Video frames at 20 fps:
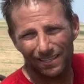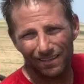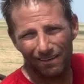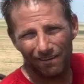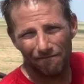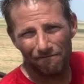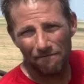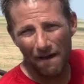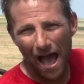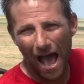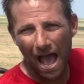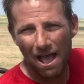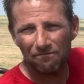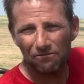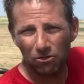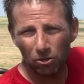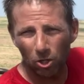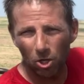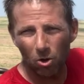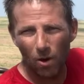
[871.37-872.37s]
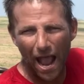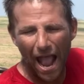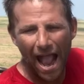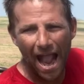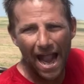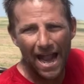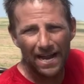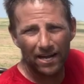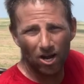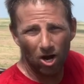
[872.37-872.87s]
5 through 8
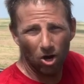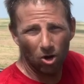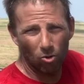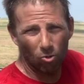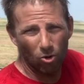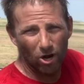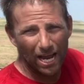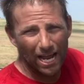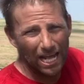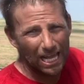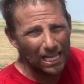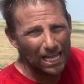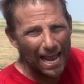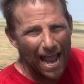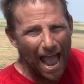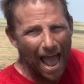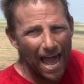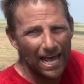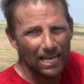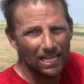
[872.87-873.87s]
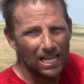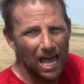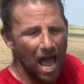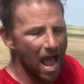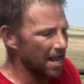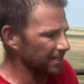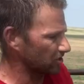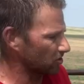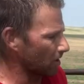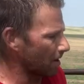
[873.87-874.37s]
are really out of line, so
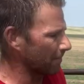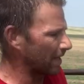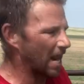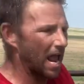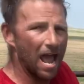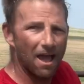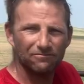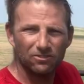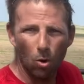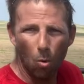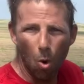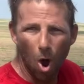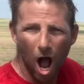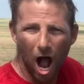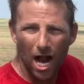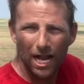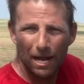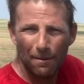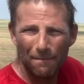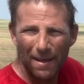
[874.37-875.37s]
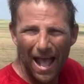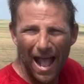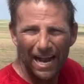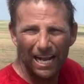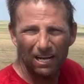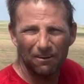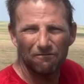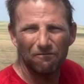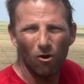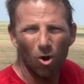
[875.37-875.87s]
I'm going to have to walk it back and
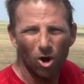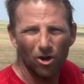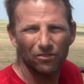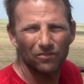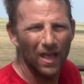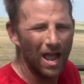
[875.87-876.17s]
forth now.